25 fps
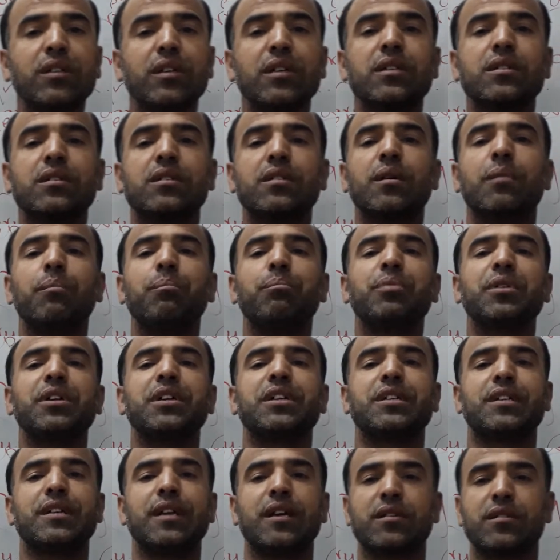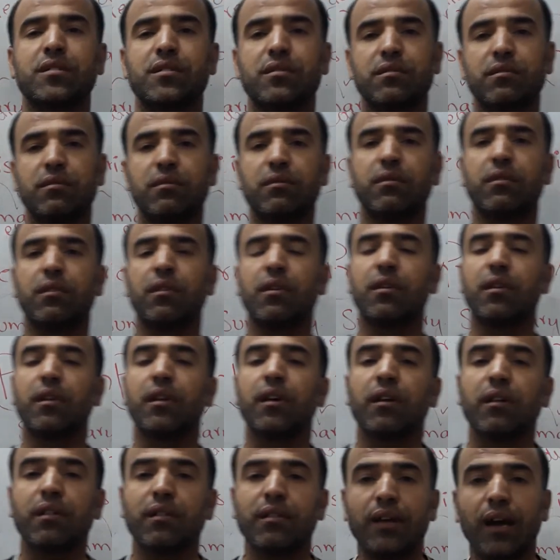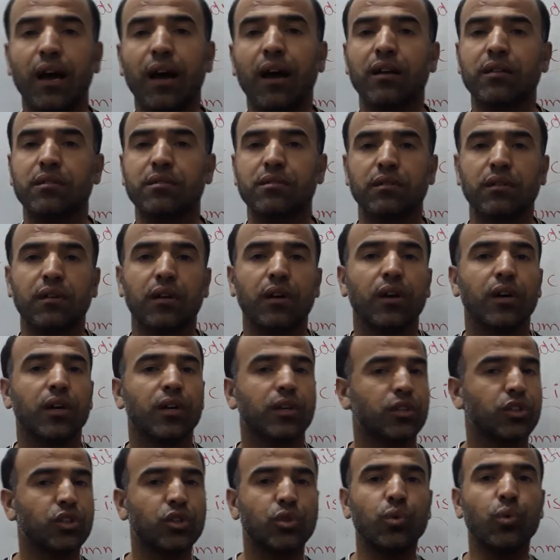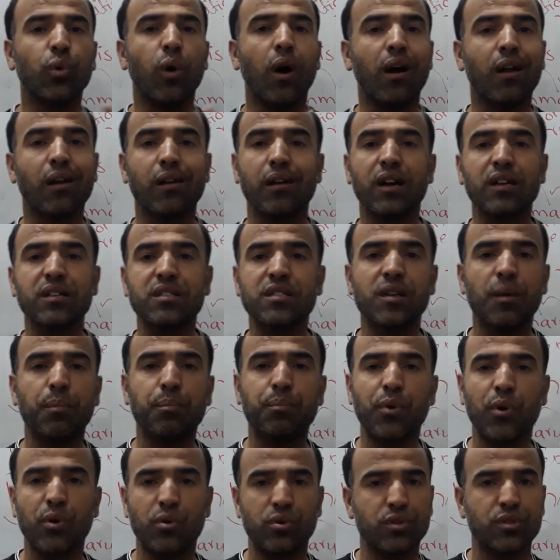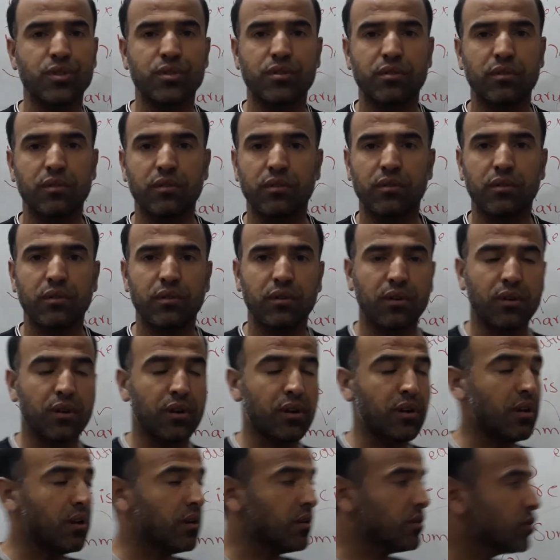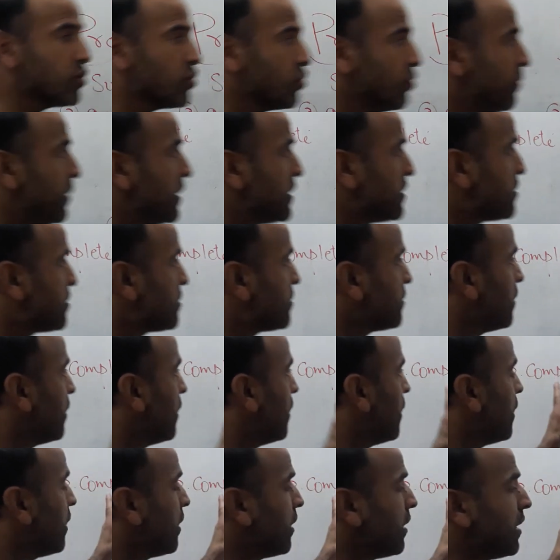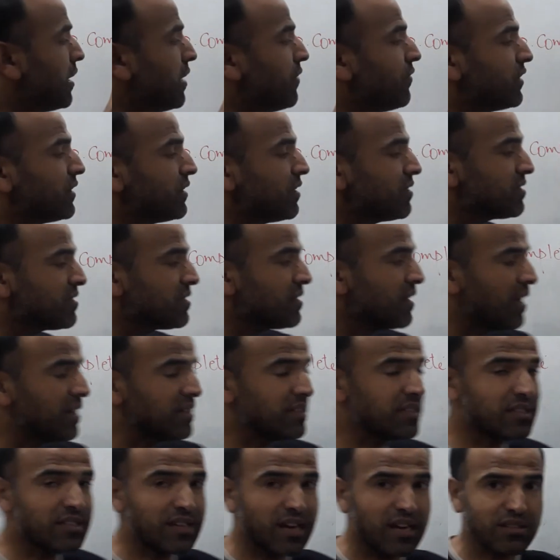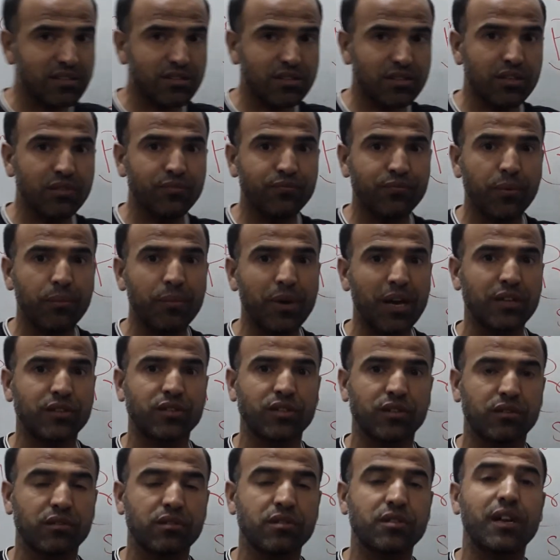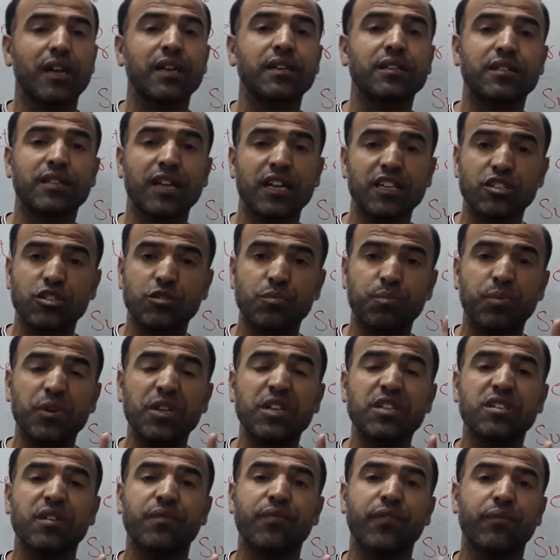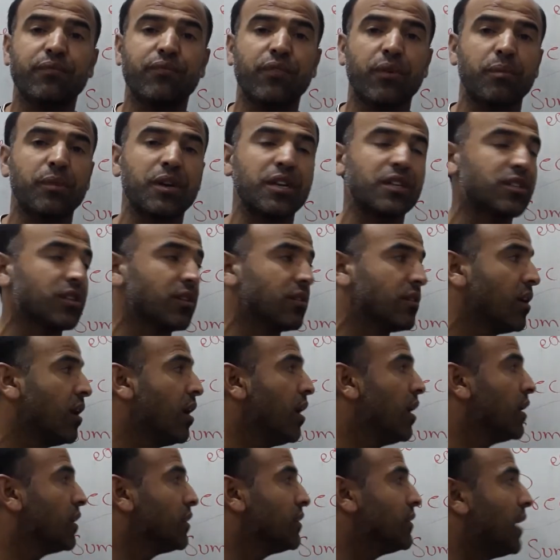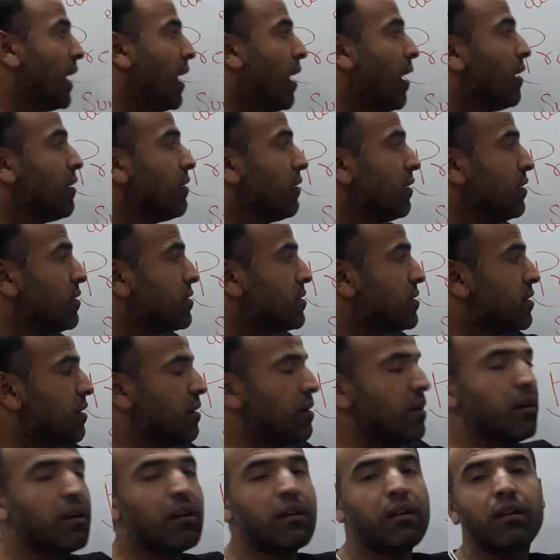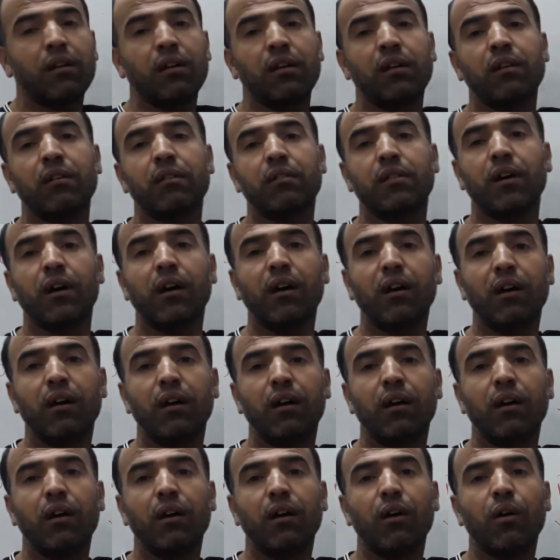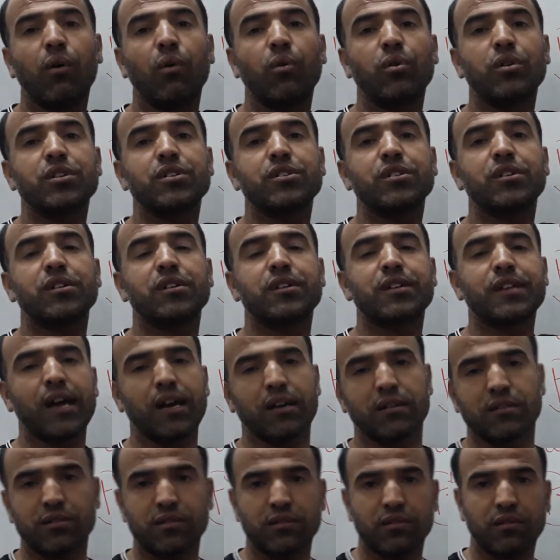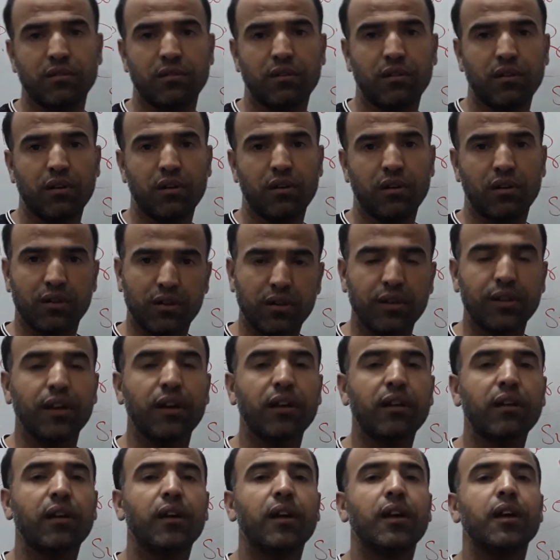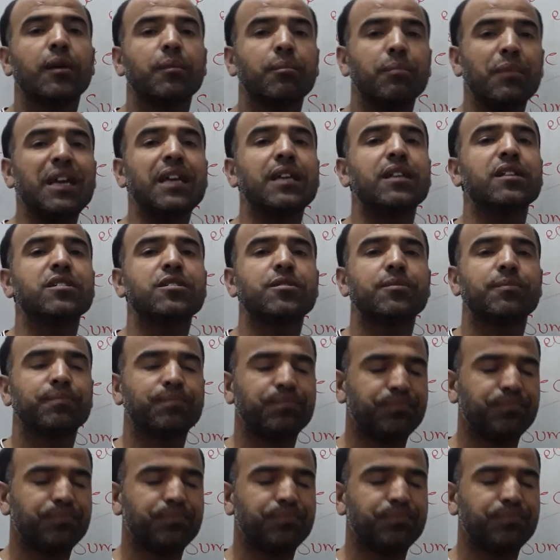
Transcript: is completeness? Clear that you are not supposed, clear, to miss even the slightest information, slightest piece of information that is there in the original text. Clear? Means,